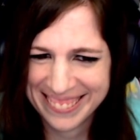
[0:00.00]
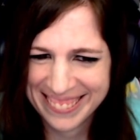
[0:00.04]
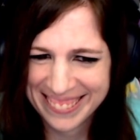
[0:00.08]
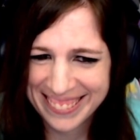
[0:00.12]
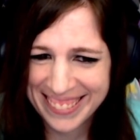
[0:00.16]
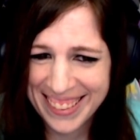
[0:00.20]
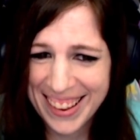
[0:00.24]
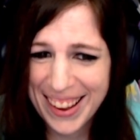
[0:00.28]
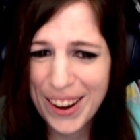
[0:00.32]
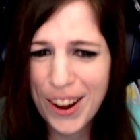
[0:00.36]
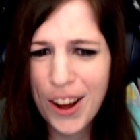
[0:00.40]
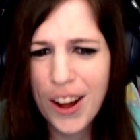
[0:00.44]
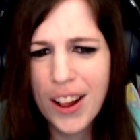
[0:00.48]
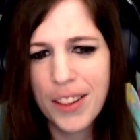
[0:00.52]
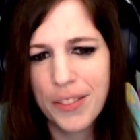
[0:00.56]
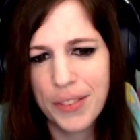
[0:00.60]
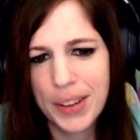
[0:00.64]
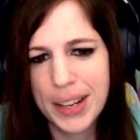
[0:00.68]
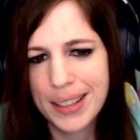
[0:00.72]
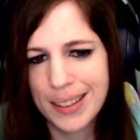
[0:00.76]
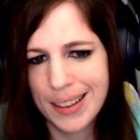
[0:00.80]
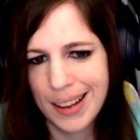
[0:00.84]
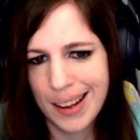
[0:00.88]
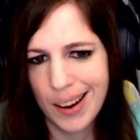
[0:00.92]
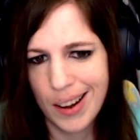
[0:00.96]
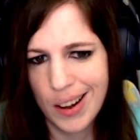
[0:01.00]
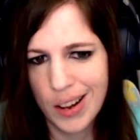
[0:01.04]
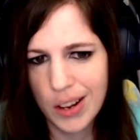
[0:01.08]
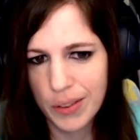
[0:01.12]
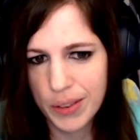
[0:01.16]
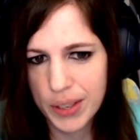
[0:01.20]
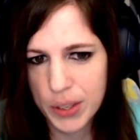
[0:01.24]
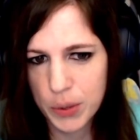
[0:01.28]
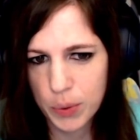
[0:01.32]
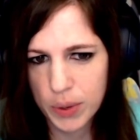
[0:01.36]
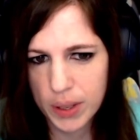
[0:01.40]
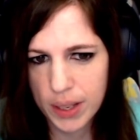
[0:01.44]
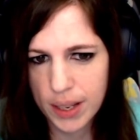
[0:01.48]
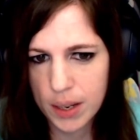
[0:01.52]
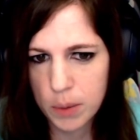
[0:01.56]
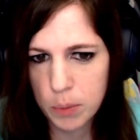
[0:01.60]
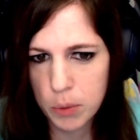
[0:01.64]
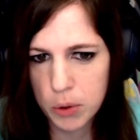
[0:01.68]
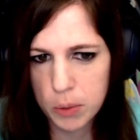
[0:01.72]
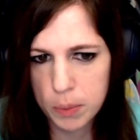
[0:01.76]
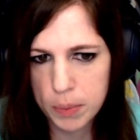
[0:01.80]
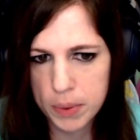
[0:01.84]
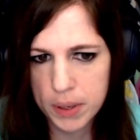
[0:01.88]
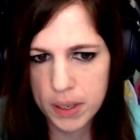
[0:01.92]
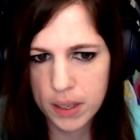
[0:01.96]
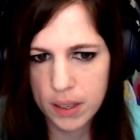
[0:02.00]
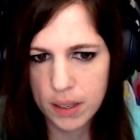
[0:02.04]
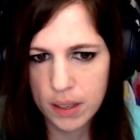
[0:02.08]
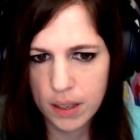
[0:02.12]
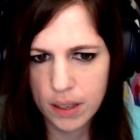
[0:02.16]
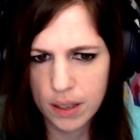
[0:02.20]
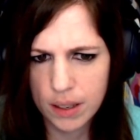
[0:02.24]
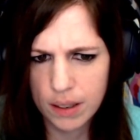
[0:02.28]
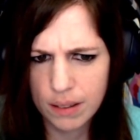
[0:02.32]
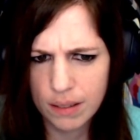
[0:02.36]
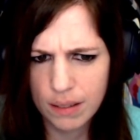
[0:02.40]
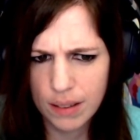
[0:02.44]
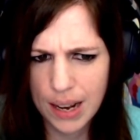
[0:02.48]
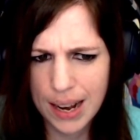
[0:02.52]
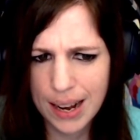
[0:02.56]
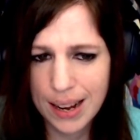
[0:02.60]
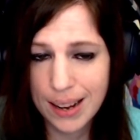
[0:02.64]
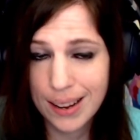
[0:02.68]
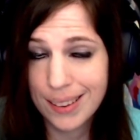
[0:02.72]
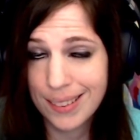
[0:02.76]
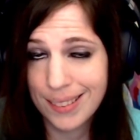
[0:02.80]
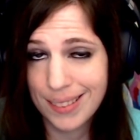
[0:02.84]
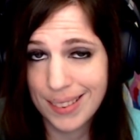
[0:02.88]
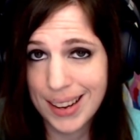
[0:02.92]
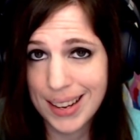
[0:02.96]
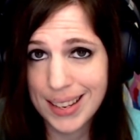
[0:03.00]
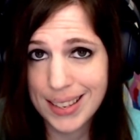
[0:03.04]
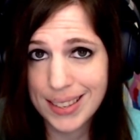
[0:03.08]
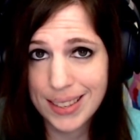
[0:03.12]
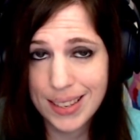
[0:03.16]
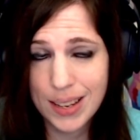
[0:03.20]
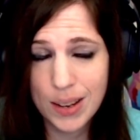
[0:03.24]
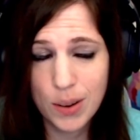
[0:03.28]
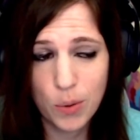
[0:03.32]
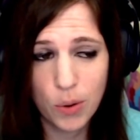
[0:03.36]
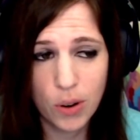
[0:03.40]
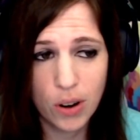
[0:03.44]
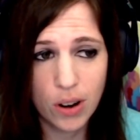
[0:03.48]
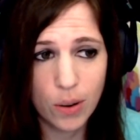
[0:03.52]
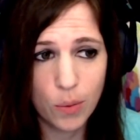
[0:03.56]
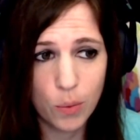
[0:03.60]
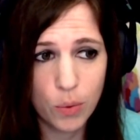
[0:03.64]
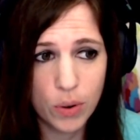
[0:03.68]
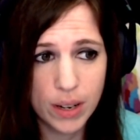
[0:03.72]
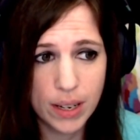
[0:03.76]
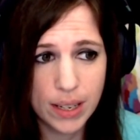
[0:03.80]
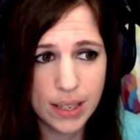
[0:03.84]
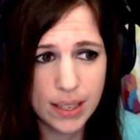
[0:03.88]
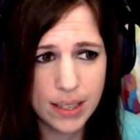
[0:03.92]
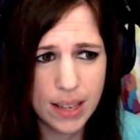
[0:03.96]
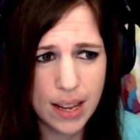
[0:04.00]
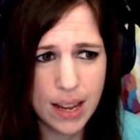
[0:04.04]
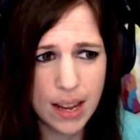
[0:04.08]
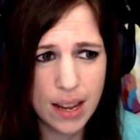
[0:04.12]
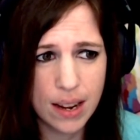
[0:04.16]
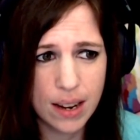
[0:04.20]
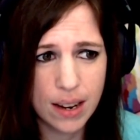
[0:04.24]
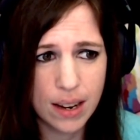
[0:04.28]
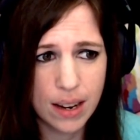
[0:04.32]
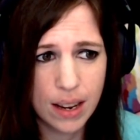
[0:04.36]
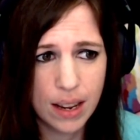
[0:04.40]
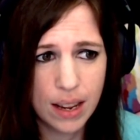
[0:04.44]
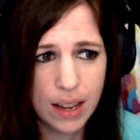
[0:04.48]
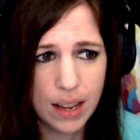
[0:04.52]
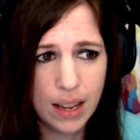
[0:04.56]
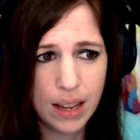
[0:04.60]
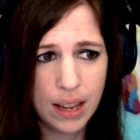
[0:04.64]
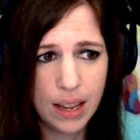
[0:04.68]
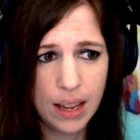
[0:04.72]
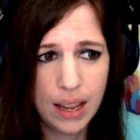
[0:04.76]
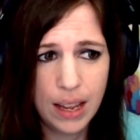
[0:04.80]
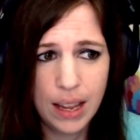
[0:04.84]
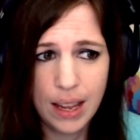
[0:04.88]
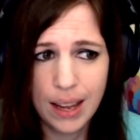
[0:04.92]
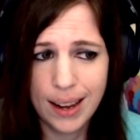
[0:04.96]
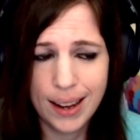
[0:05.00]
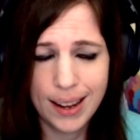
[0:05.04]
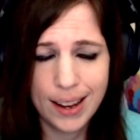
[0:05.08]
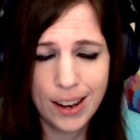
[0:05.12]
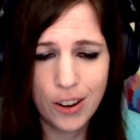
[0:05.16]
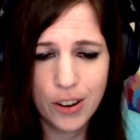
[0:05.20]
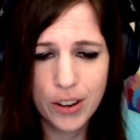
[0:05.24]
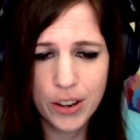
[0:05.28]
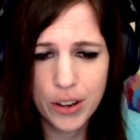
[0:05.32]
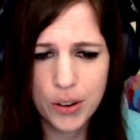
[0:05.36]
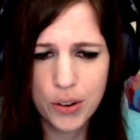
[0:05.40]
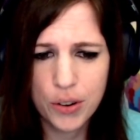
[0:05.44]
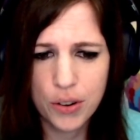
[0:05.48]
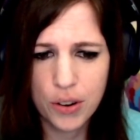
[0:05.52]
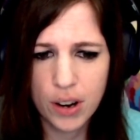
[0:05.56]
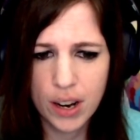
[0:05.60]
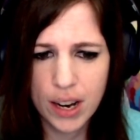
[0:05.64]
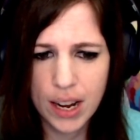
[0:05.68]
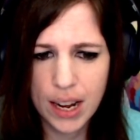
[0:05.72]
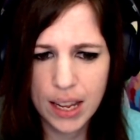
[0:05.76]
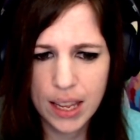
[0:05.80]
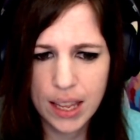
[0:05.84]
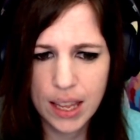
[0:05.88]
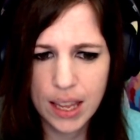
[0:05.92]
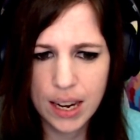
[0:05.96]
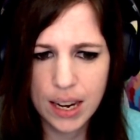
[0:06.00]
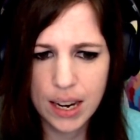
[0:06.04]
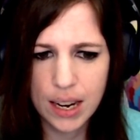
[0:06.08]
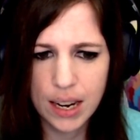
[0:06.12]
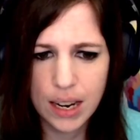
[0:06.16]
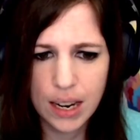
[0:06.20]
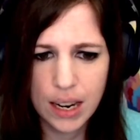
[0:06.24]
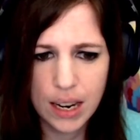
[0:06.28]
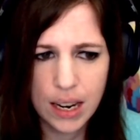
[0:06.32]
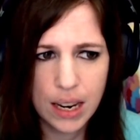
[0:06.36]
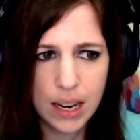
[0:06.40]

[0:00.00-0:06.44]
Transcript: Not all of it's relatable, but you know, I see what he's saying. I hear you, Corey. I get it.